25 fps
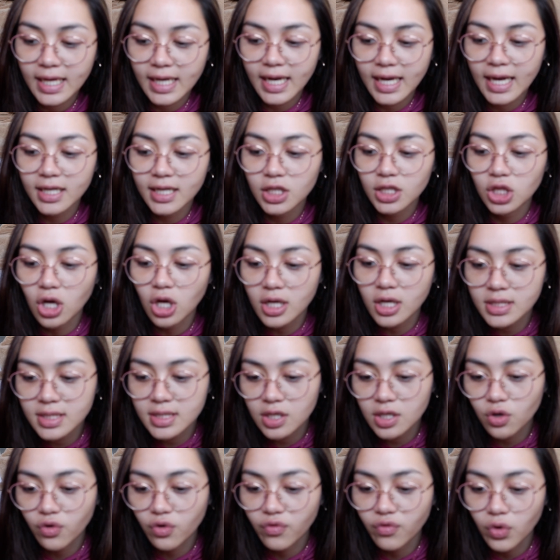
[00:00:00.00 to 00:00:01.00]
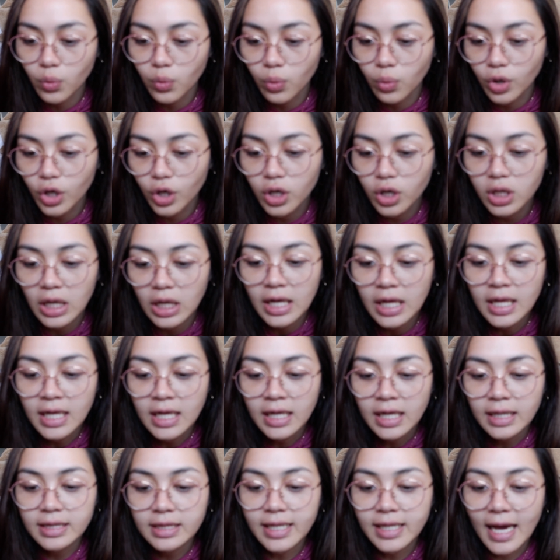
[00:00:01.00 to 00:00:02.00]
I kind of lost it over work
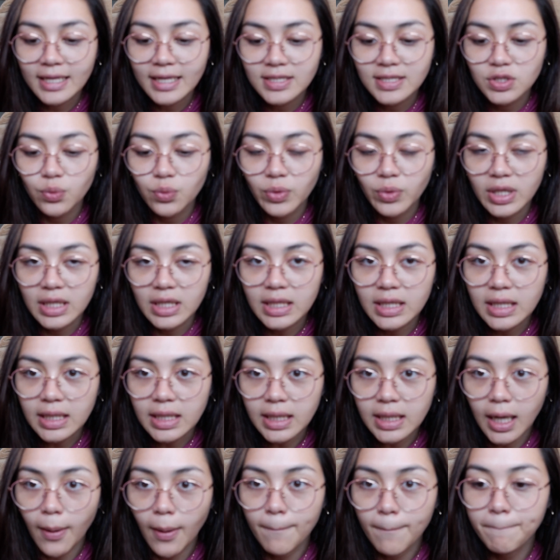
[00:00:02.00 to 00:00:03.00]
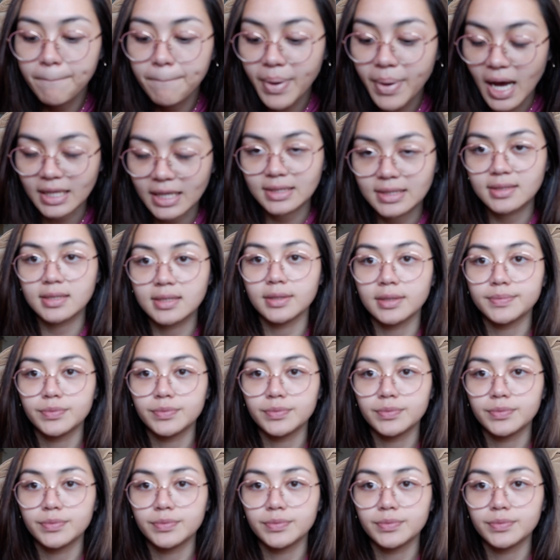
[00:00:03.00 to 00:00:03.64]
last week, but...